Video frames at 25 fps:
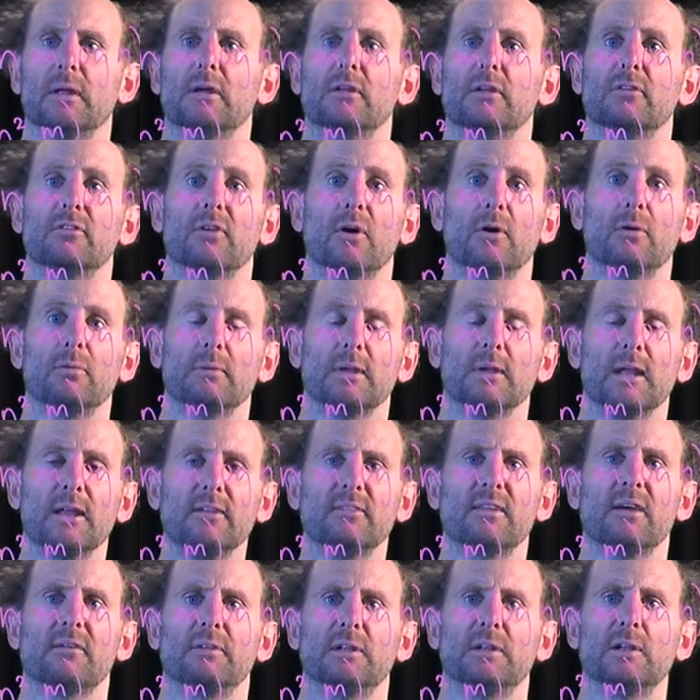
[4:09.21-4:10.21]
So
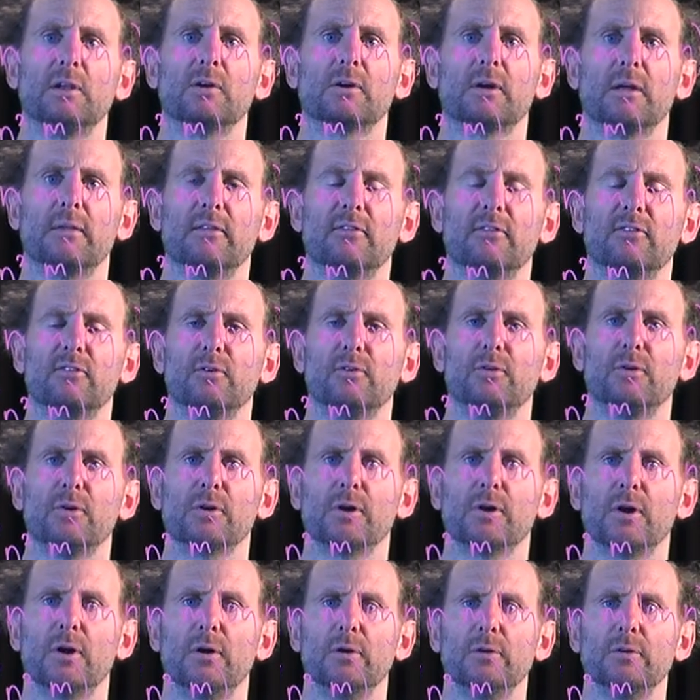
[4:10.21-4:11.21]
let's have a look at the
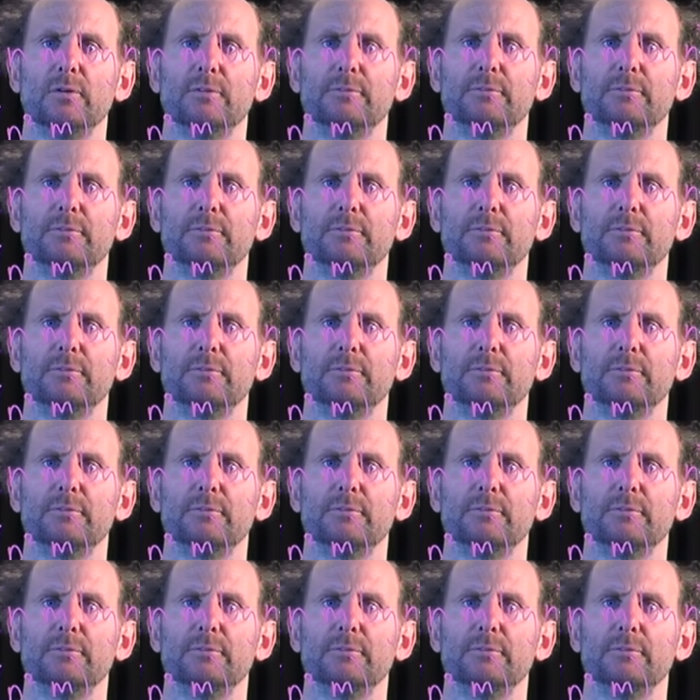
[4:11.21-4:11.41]
pseudocode.